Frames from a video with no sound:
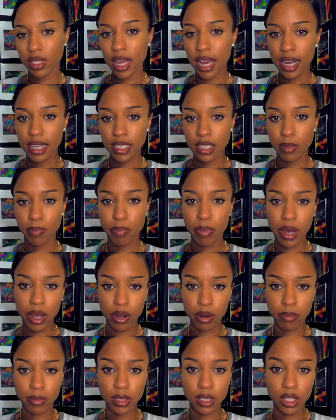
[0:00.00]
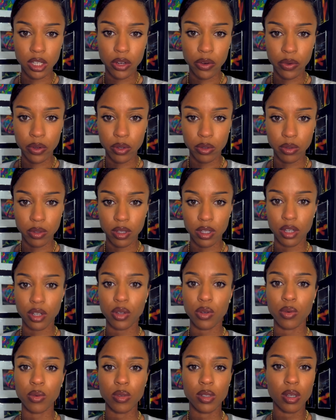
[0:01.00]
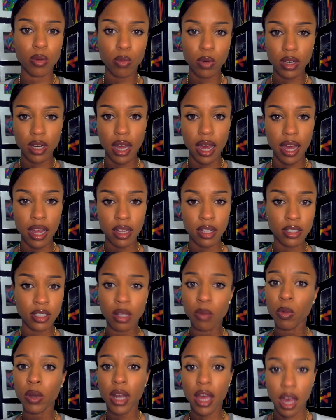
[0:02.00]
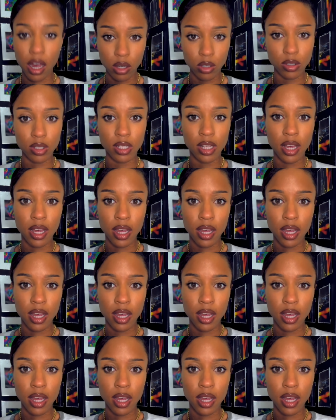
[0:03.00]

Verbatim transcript: has better material than you, someone uh, someone else